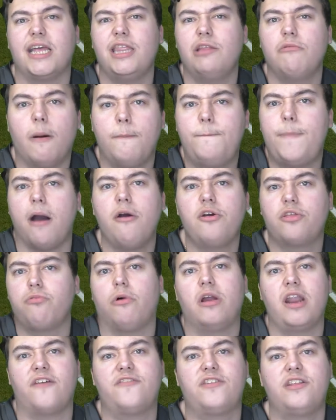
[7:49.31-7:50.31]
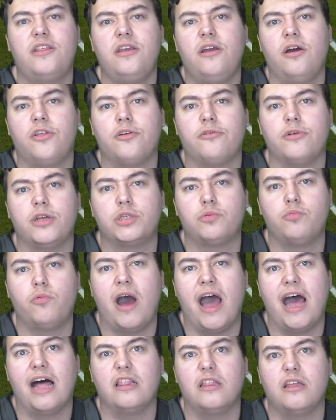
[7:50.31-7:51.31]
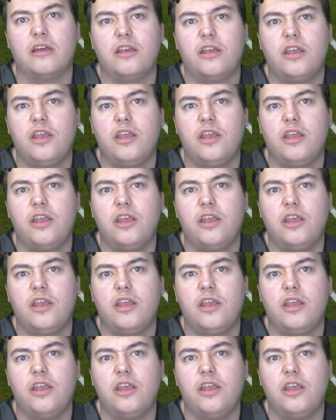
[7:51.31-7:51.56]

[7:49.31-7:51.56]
And they were both one after the other as well.